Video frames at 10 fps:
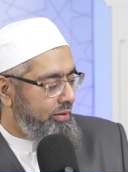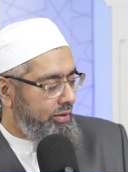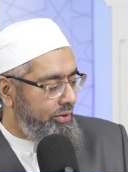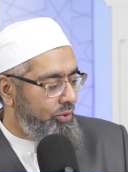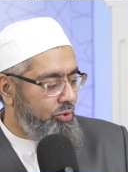
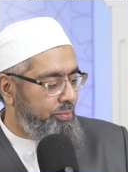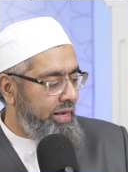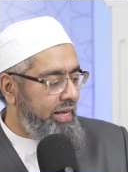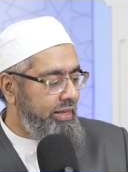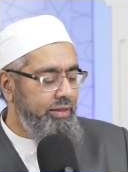a
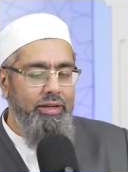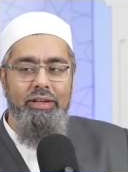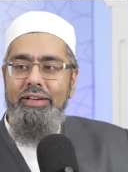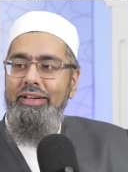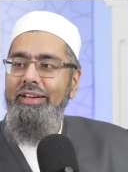notepad
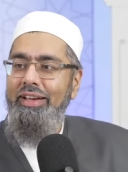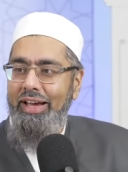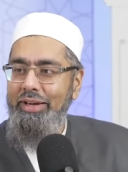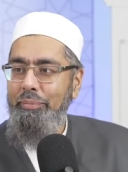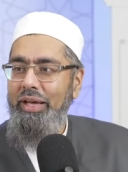
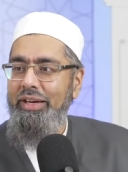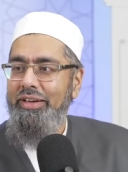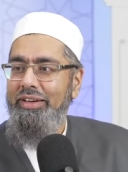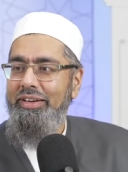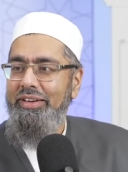and a pen
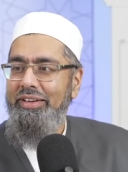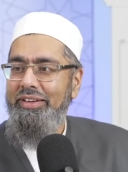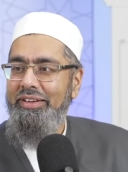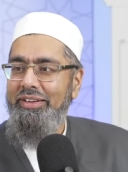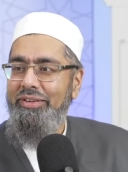
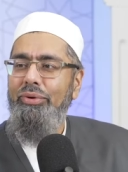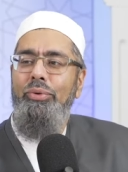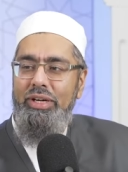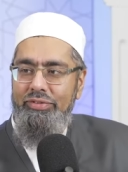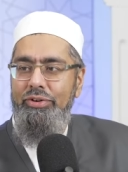or
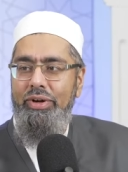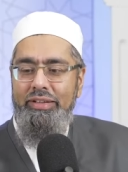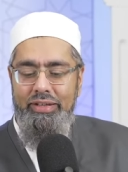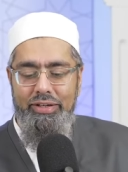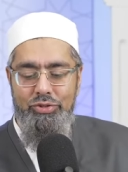whatever
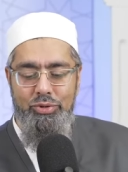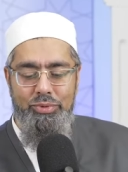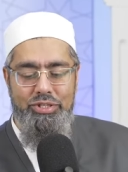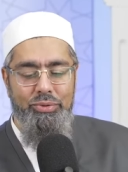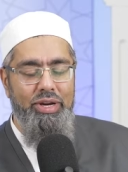writing
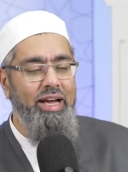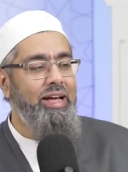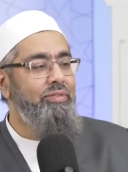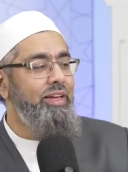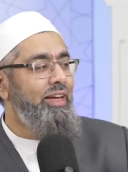instruments they would
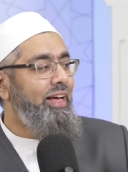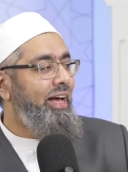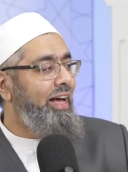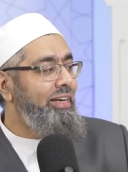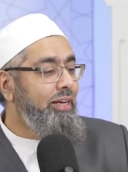have
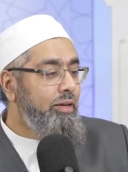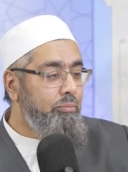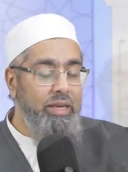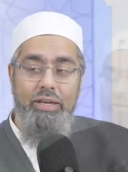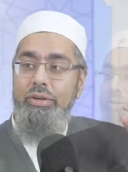and make a